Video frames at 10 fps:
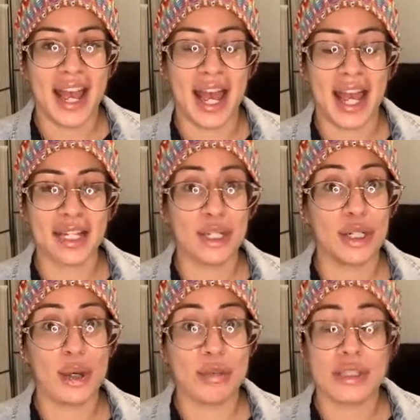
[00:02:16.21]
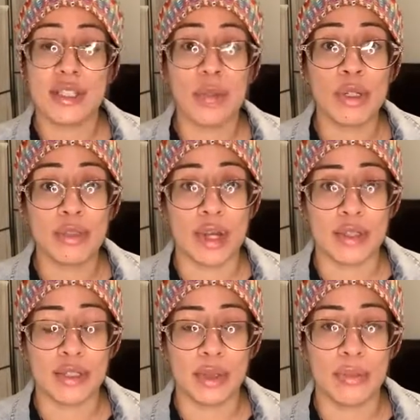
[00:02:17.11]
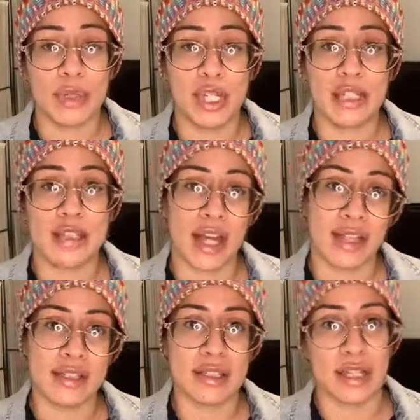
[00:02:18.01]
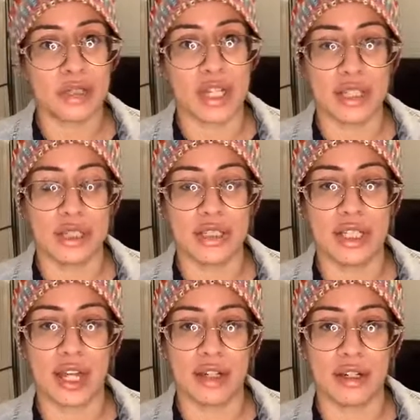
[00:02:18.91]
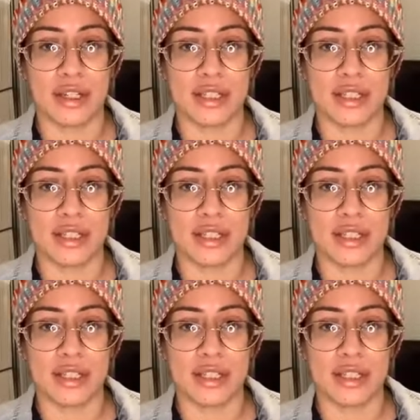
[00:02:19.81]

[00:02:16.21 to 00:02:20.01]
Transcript: And, someone who's also putting sex and education together,